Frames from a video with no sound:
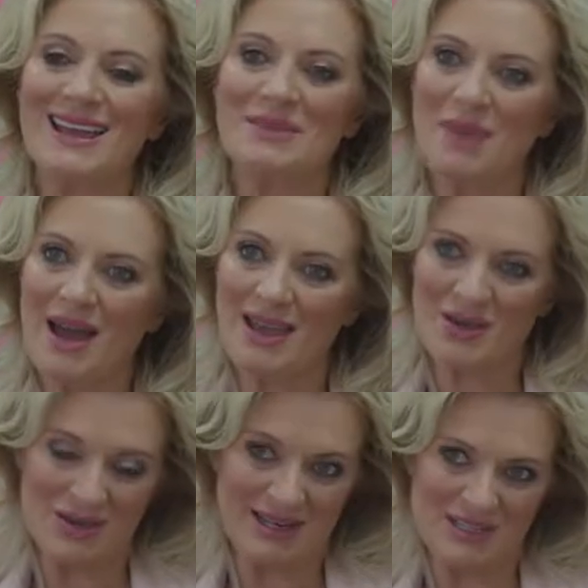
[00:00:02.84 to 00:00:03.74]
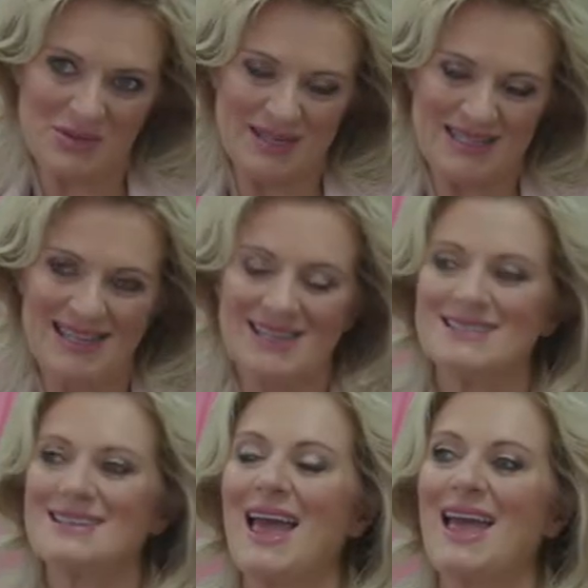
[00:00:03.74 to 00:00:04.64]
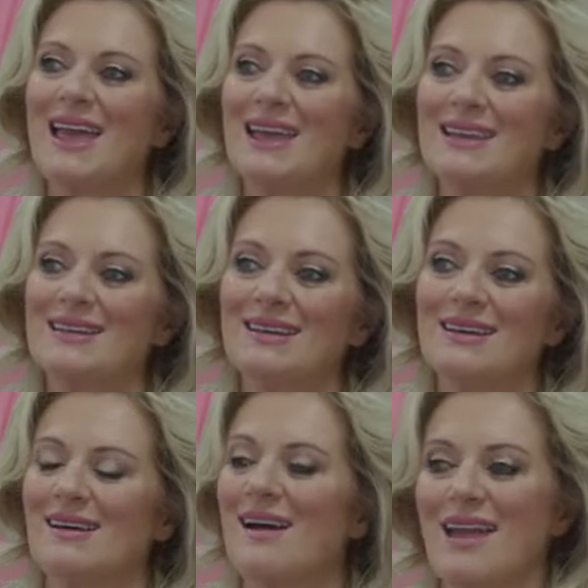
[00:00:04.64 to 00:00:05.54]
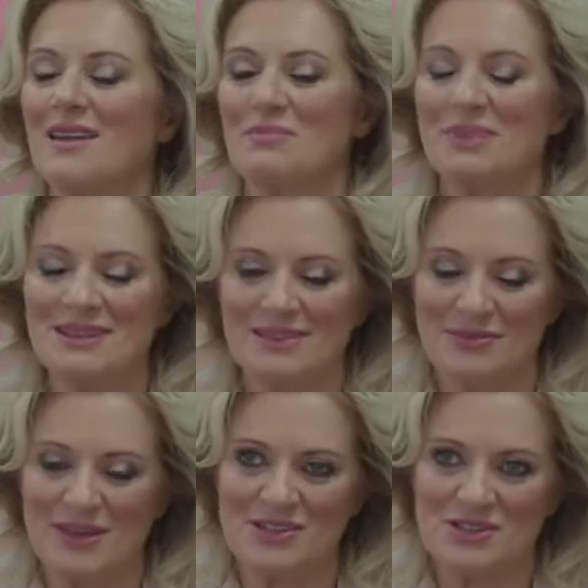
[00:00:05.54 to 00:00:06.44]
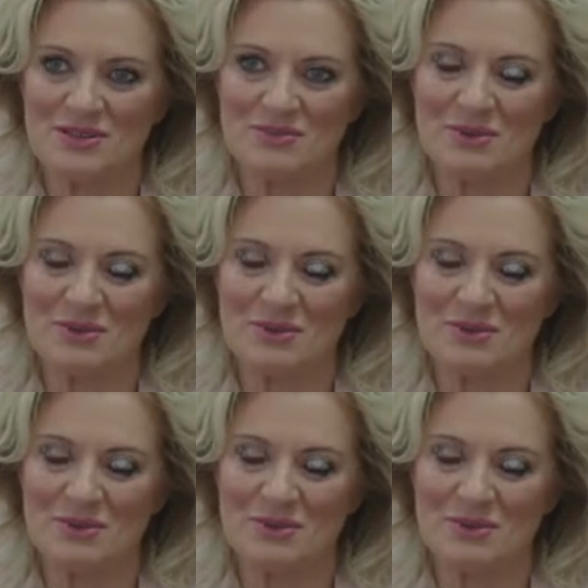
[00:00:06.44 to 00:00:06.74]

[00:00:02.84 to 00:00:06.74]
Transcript: in my early 20s, and I hadn't been in fashion